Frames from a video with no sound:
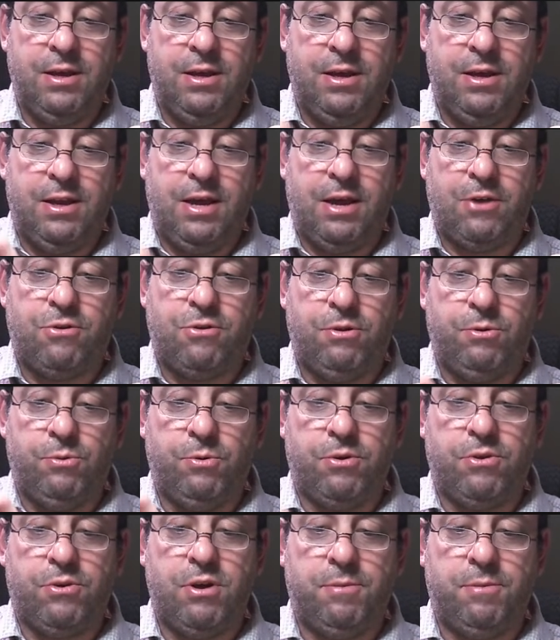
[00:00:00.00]
it actually
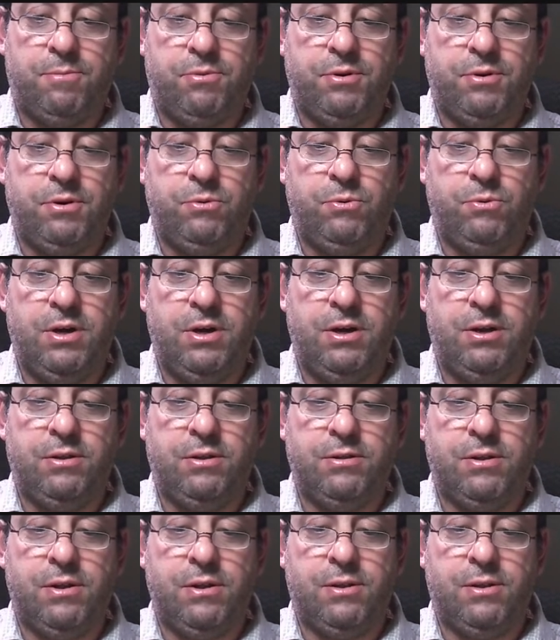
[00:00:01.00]
works out pretty well.